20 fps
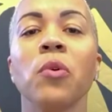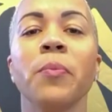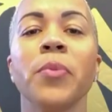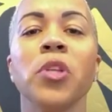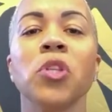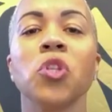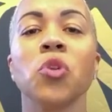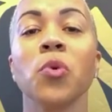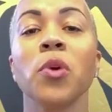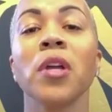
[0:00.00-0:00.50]

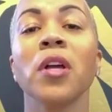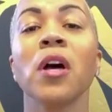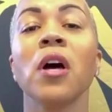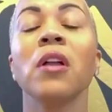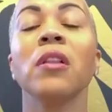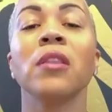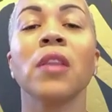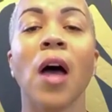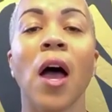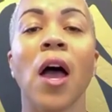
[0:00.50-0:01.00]
doing a
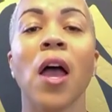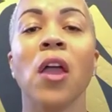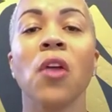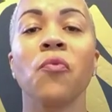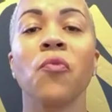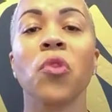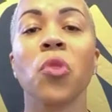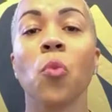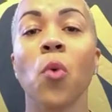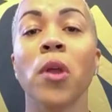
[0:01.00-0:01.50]

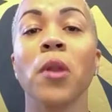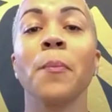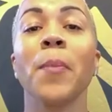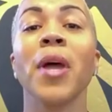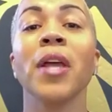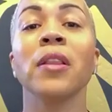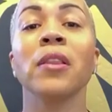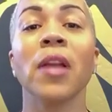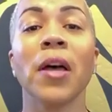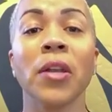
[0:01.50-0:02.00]
live with one of
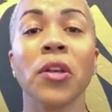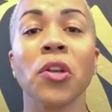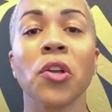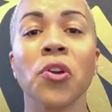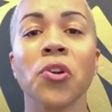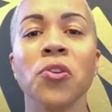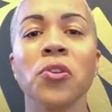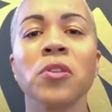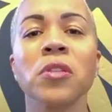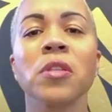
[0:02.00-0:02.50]
my
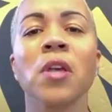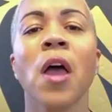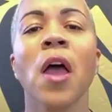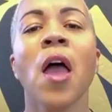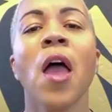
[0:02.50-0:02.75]
lenders,